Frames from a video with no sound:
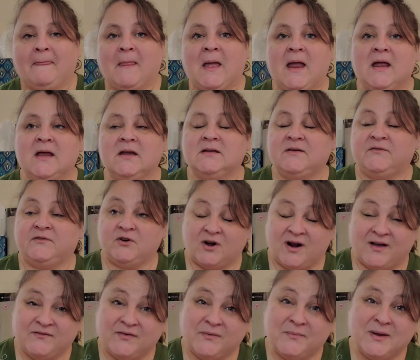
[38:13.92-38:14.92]
And if you're
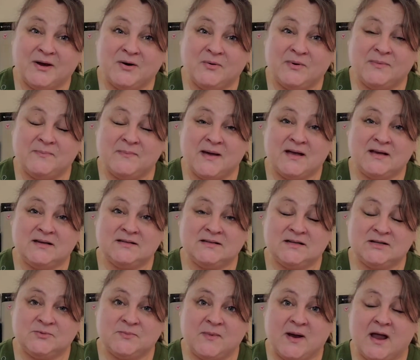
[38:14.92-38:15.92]
not familiar with my
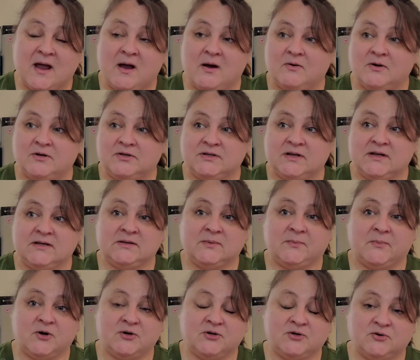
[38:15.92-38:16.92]
Stitch My Hours, it's a
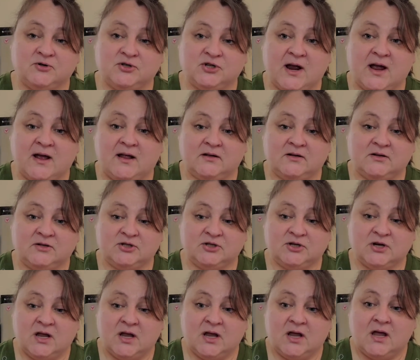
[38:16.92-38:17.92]
personal
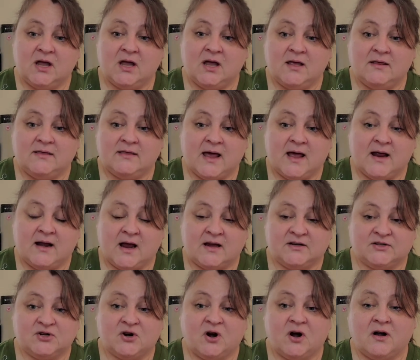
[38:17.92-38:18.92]
challenge that I
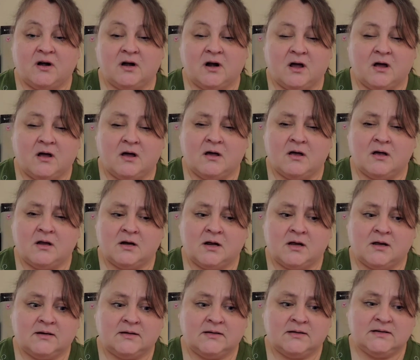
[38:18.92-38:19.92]
started on
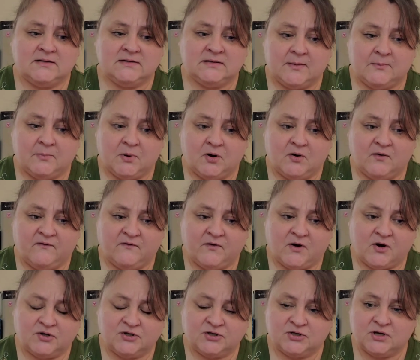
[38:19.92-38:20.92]
December
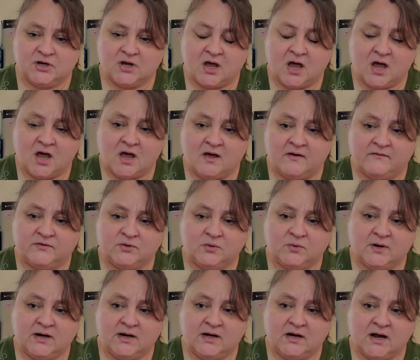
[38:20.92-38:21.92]
1st of
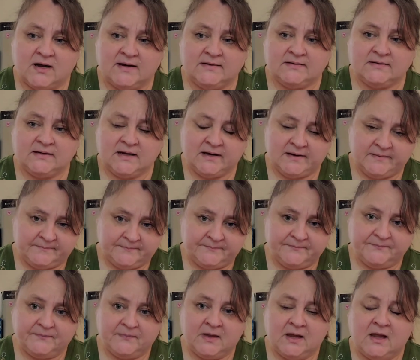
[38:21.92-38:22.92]
2019.
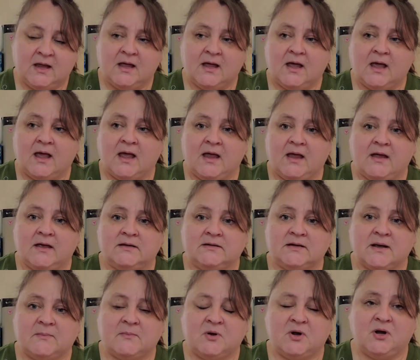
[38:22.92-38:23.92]
And
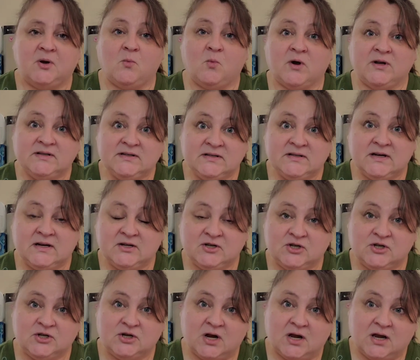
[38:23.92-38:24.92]
I'm putting one
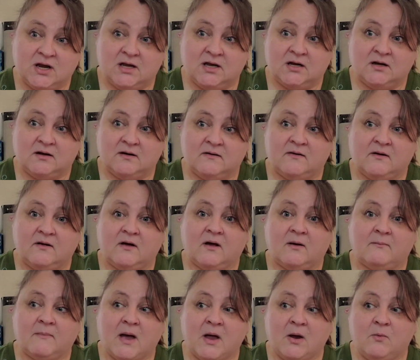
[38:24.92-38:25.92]
stitch in
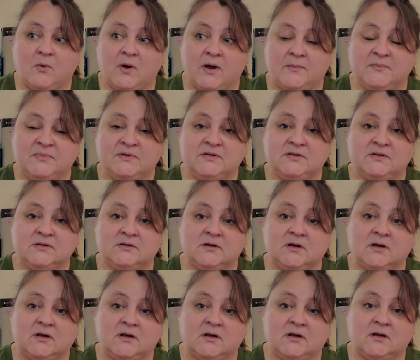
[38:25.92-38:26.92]
my whips,
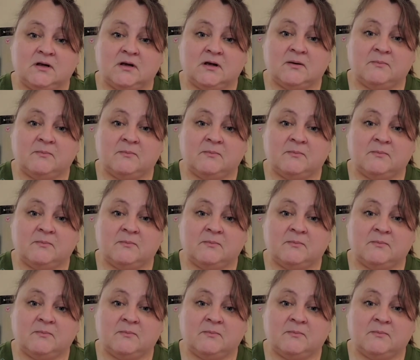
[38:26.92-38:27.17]
uh,